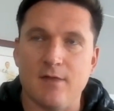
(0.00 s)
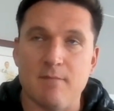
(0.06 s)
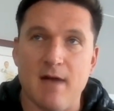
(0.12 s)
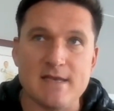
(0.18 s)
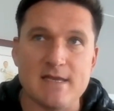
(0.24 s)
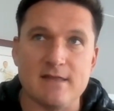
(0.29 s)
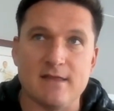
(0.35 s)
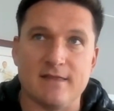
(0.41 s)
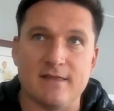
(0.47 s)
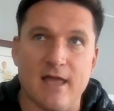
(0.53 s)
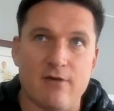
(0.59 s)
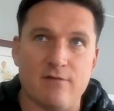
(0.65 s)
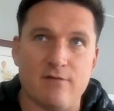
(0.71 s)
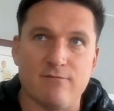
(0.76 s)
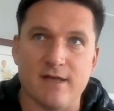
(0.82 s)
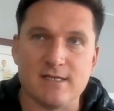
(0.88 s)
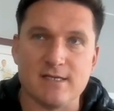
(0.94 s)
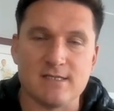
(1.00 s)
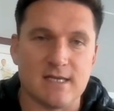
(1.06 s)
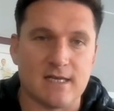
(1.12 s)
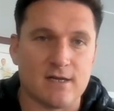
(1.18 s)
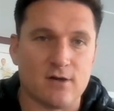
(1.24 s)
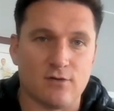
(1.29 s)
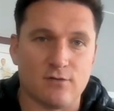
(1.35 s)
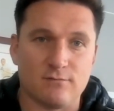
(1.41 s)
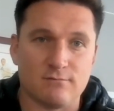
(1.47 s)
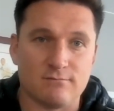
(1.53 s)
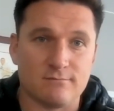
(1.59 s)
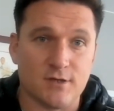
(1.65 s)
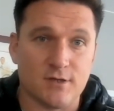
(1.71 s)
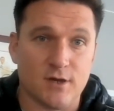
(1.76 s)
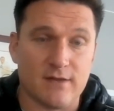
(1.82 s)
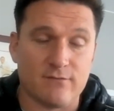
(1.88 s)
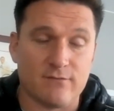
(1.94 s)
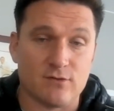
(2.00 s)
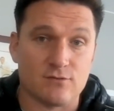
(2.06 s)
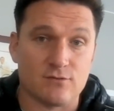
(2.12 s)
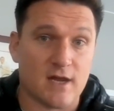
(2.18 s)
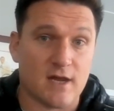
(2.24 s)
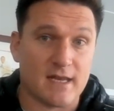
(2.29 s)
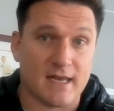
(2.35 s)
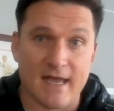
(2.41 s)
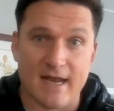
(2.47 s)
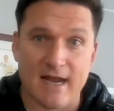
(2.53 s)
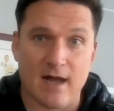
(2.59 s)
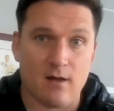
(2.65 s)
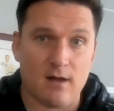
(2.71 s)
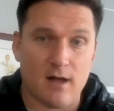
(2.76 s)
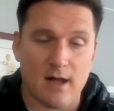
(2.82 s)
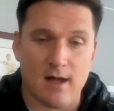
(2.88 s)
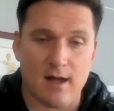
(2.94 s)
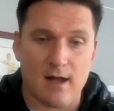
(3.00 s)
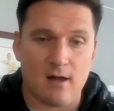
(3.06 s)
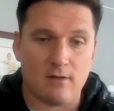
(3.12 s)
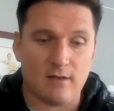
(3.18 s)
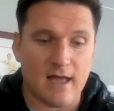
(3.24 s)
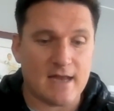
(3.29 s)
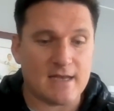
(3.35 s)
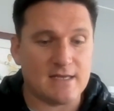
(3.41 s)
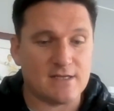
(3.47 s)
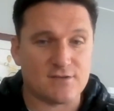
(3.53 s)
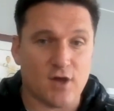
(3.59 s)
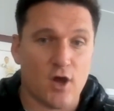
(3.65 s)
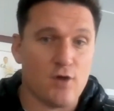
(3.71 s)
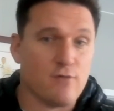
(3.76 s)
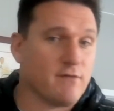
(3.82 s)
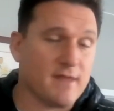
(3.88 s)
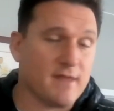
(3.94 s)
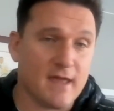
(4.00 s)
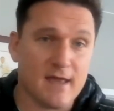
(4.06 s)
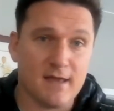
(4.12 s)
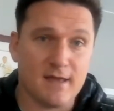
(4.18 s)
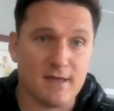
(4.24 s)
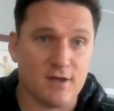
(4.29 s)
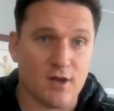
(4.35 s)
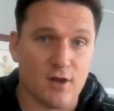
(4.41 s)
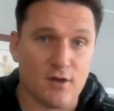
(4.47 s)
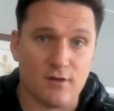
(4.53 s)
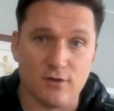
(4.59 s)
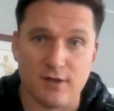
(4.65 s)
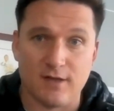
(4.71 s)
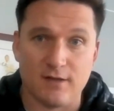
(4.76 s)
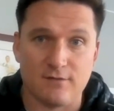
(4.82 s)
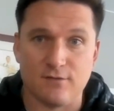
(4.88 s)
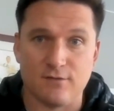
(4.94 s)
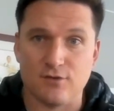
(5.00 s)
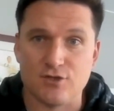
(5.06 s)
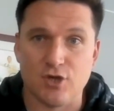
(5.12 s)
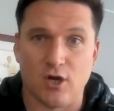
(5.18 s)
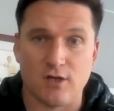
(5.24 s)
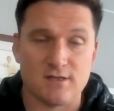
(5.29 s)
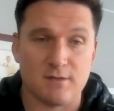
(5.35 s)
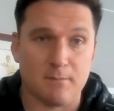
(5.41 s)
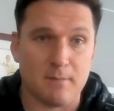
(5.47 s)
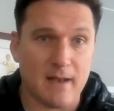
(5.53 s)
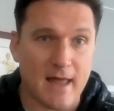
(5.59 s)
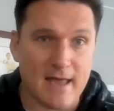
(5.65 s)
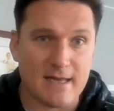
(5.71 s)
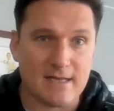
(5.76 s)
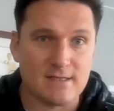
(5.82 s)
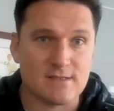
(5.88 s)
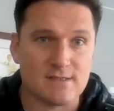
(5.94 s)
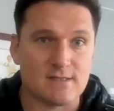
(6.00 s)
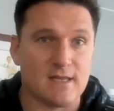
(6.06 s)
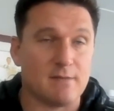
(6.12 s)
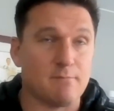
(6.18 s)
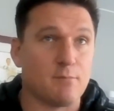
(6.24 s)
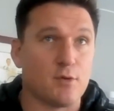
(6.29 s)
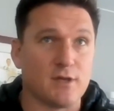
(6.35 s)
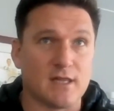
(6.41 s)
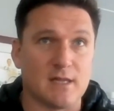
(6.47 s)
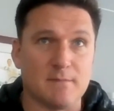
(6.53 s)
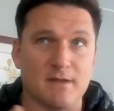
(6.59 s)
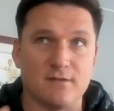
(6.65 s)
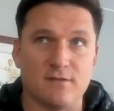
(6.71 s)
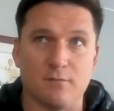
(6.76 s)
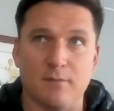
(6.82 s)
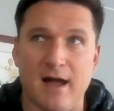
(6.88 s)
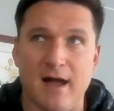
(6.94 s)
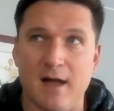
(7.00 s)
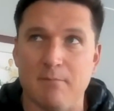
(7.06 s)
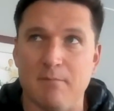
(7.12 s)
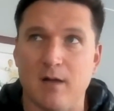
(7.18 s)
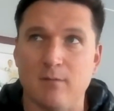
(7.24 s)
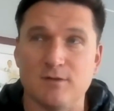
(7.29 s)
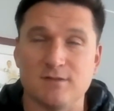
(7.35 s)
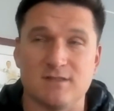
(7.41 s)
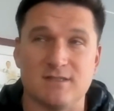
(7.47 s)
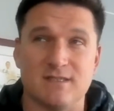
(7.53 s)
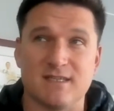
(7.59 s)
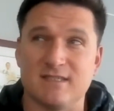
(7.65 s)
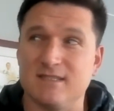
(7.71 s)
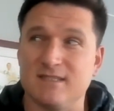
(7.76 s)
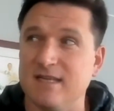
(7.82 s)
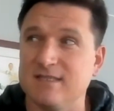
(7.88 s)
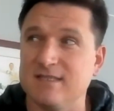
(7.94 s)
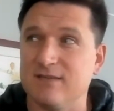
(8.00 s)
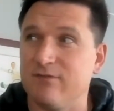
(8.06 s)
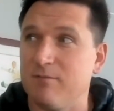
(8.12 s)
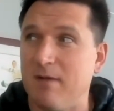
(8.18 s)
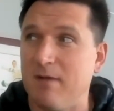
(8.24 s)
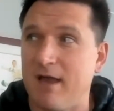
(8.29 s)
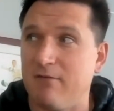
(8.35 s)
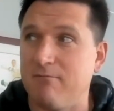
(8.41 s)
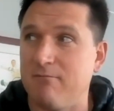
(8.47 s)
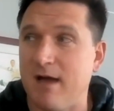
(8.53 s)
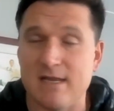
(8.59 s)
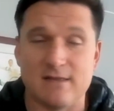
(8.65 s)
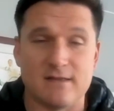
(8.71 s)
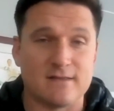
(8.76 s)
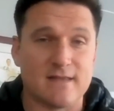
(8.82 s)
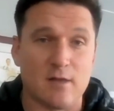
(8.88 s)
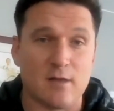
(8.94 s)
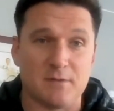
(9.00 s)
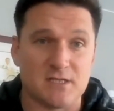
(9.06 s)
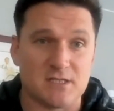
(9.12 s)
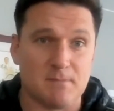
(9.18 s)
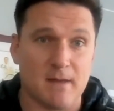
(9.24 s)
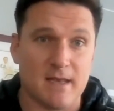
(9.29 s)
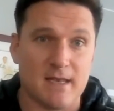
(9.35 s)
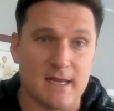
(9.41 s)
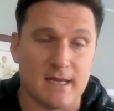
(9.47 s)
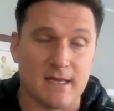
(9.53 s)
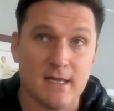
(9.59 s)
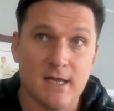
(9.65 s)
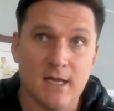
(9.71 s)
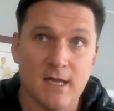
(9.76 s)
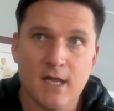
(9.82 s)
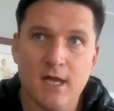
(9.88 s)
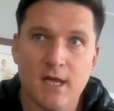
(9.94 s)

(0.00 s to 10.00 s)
the money that they're investing on, even trying to get our ladies over there, looking to charter planes, then putting them into bio bubbles, an extensive amount of money that they'll be spending